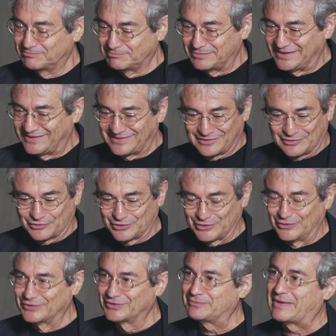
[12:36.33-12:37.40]
pieces of
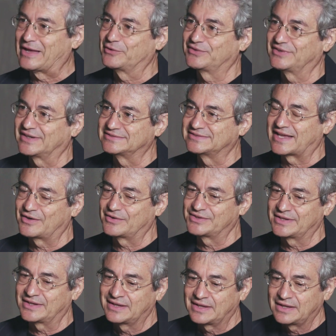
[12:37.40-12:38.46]
stones bouncing around.